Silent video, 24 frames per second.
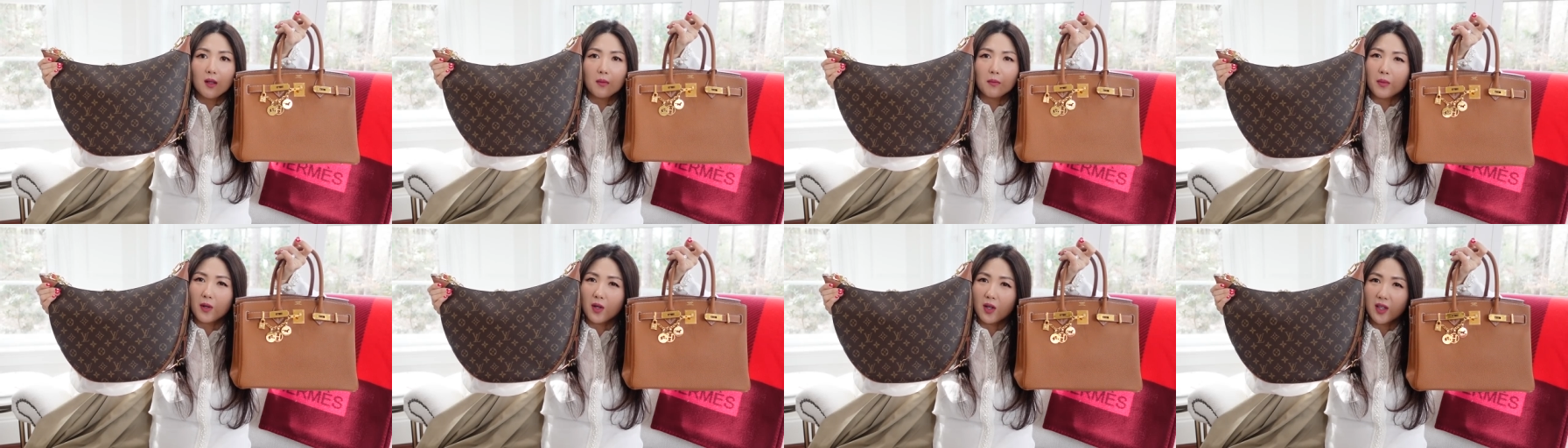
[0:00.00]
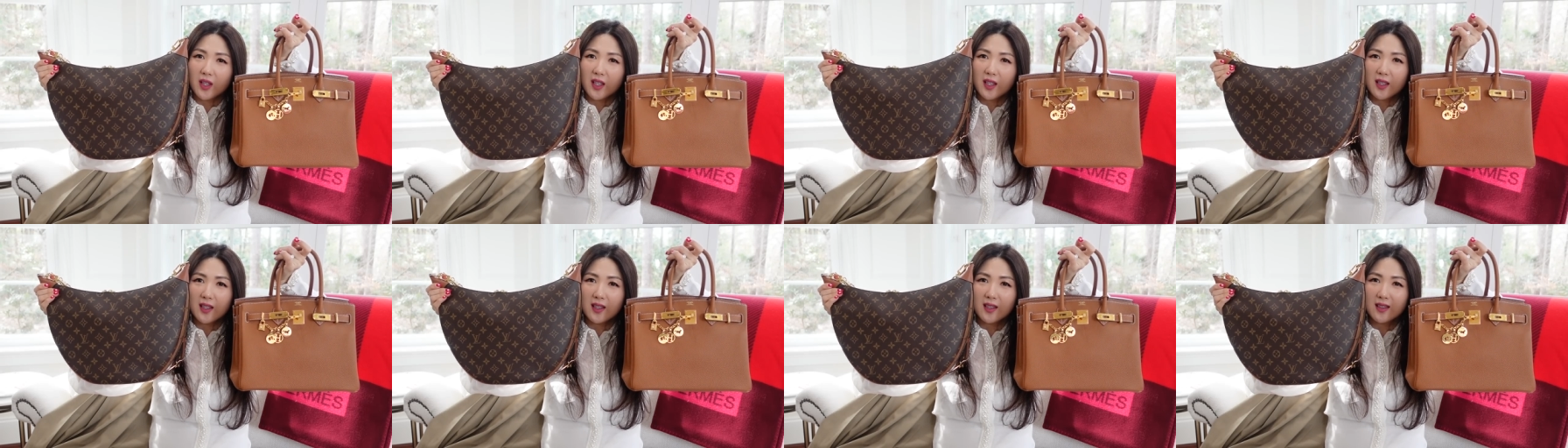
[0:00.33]

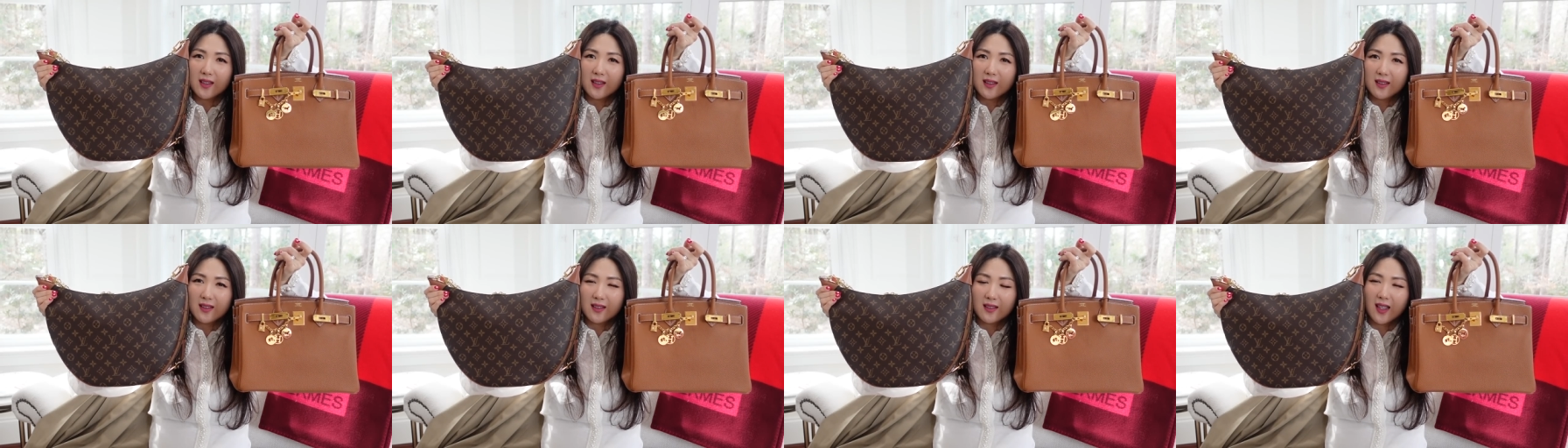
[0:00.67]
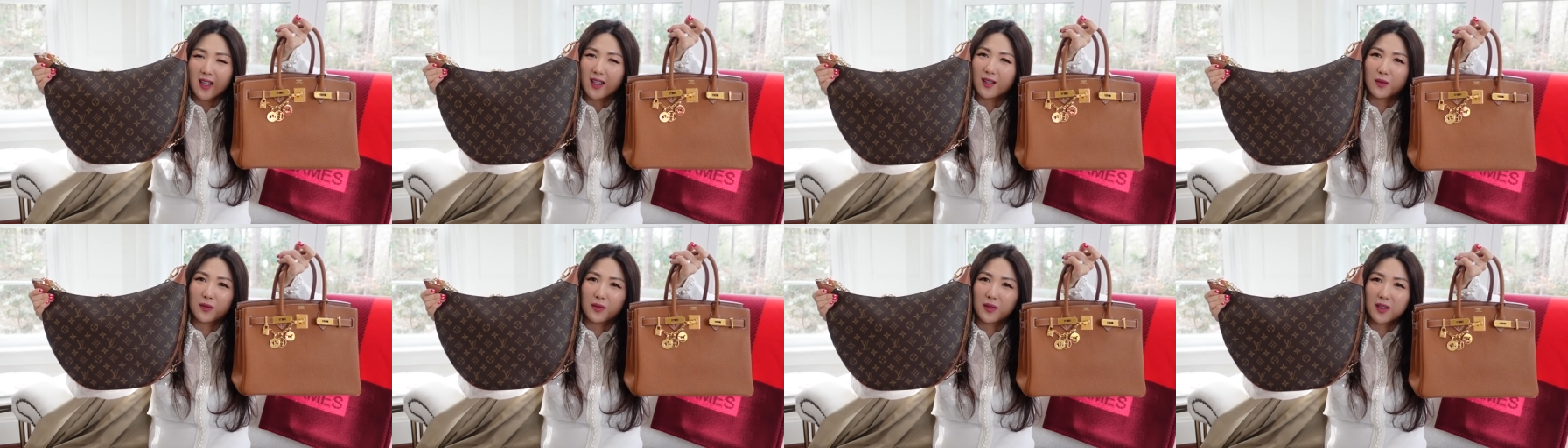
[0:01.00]
Birkin,
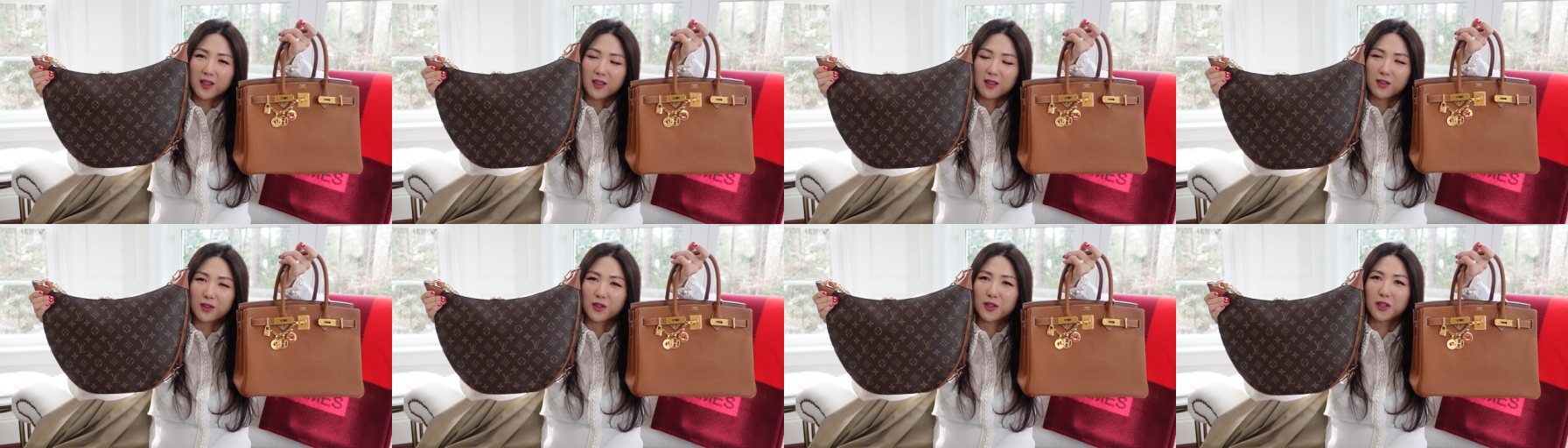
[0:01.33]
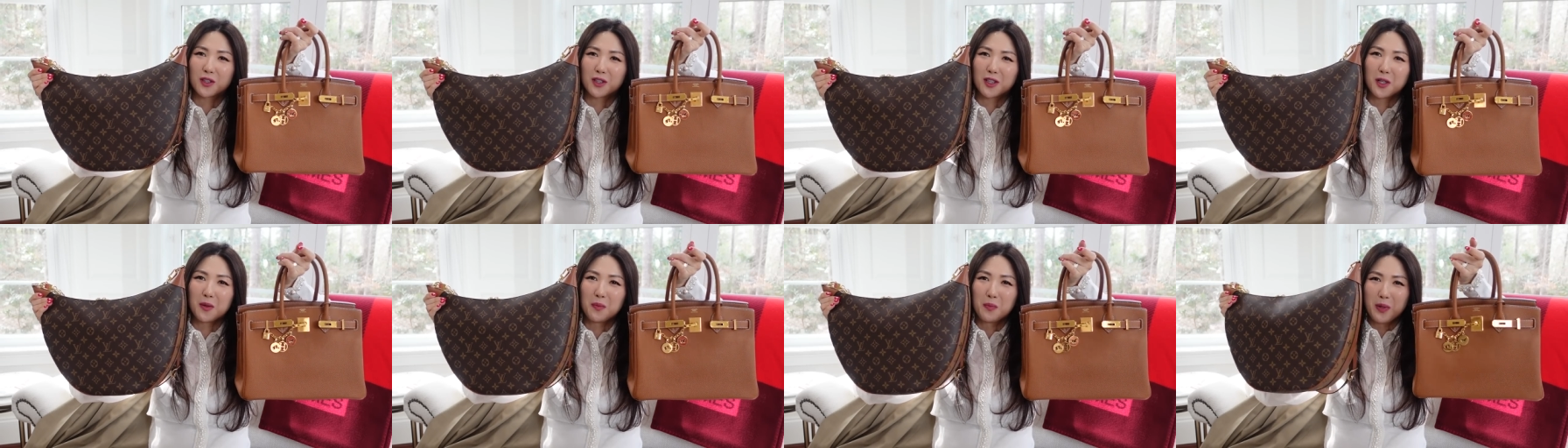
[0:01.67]
I don't think it's a
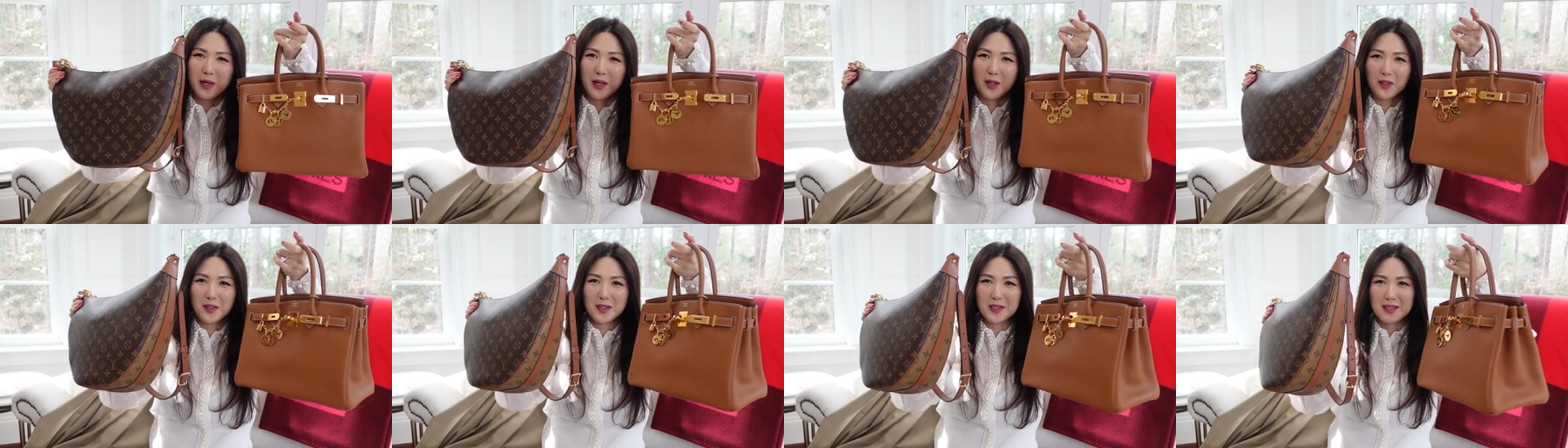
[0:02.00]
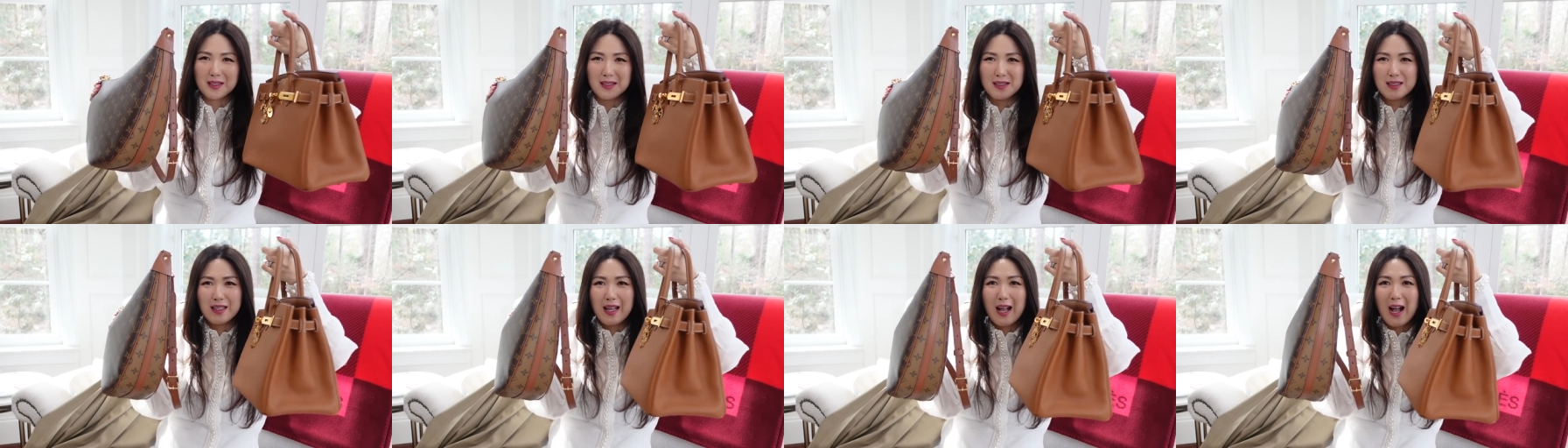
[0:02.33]
good
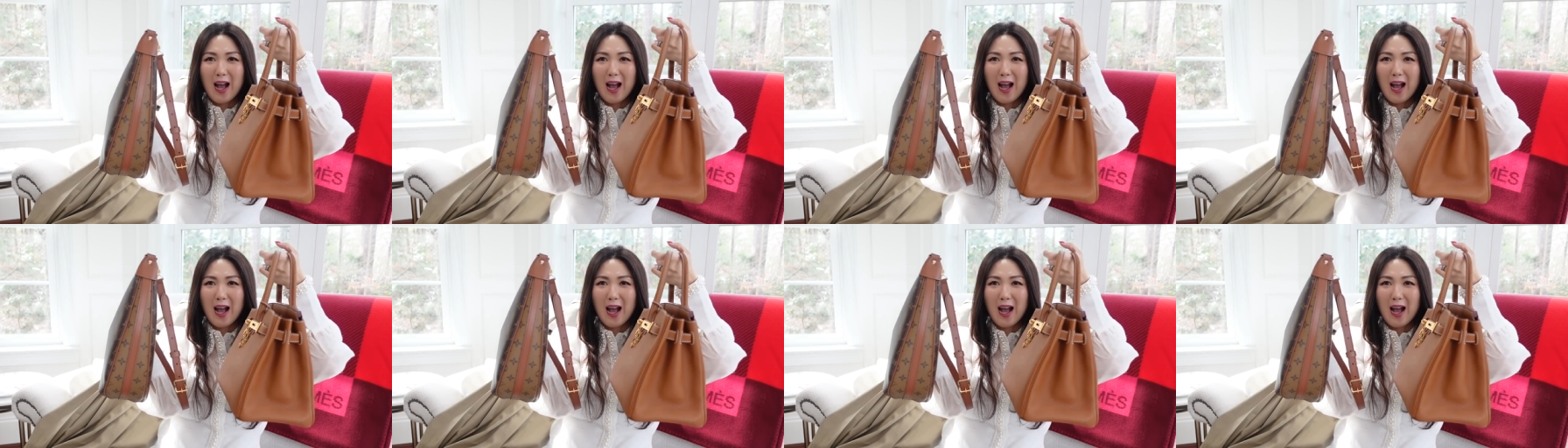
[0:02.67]
comparison.